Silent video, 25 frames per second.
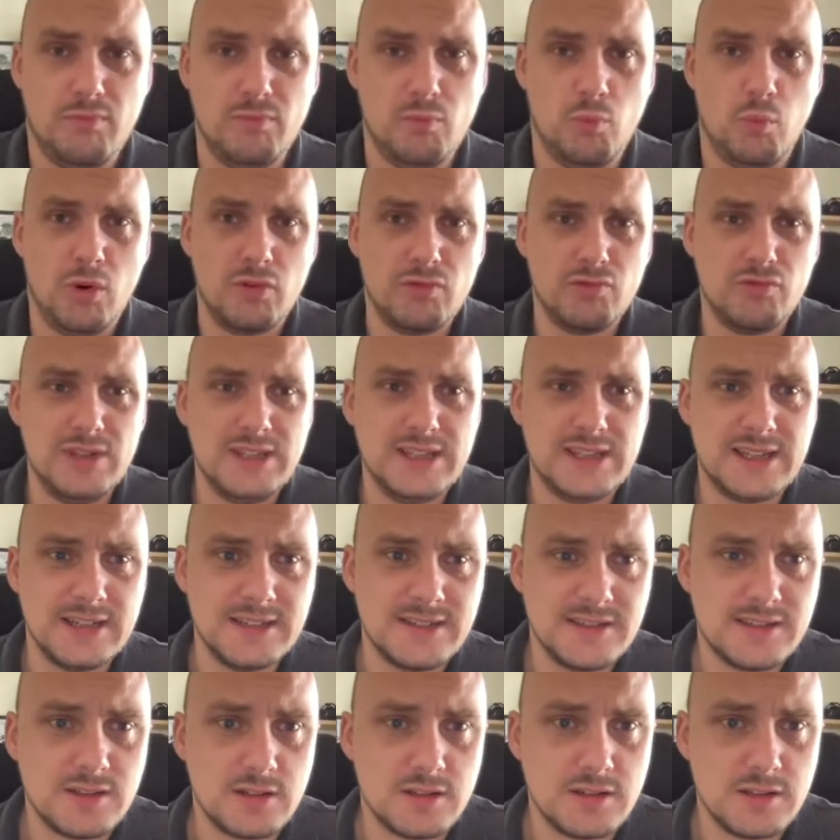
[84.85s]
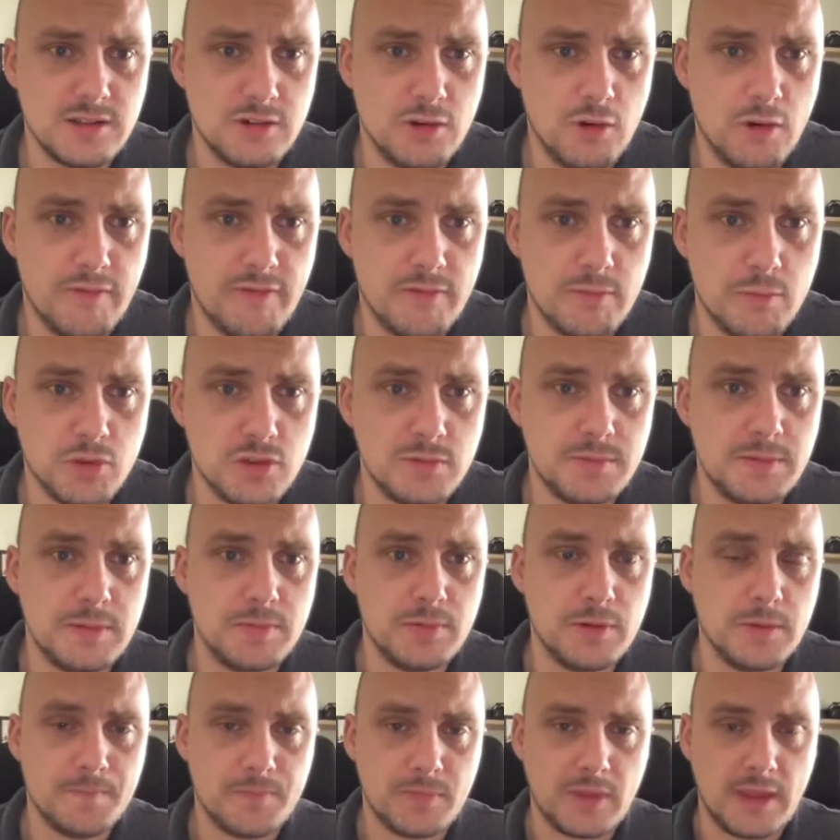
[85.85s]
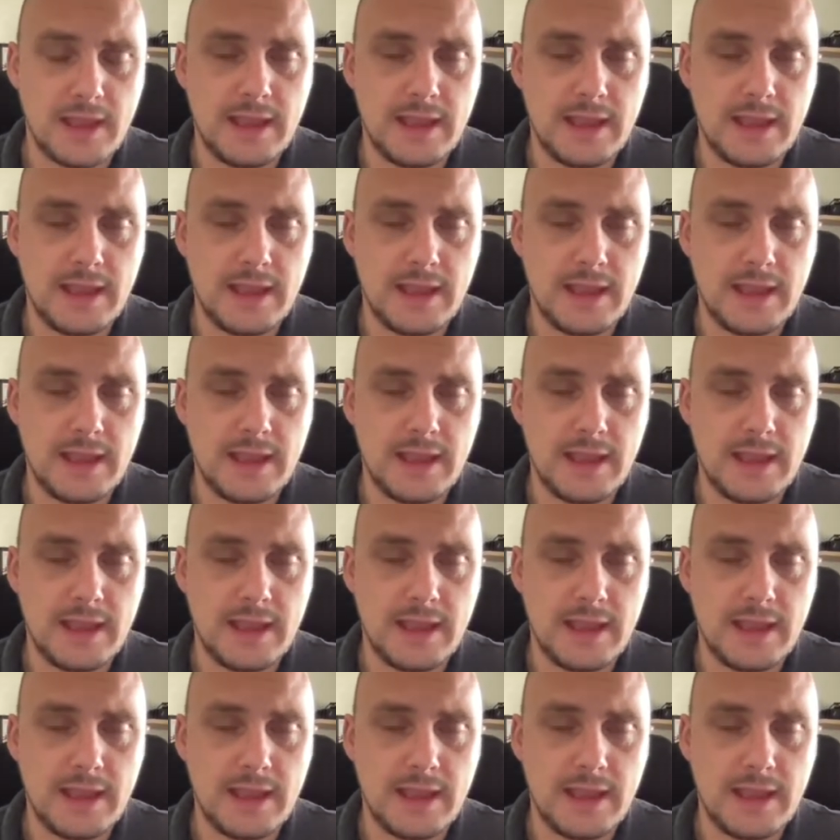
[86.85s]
what really kind of started off for most people.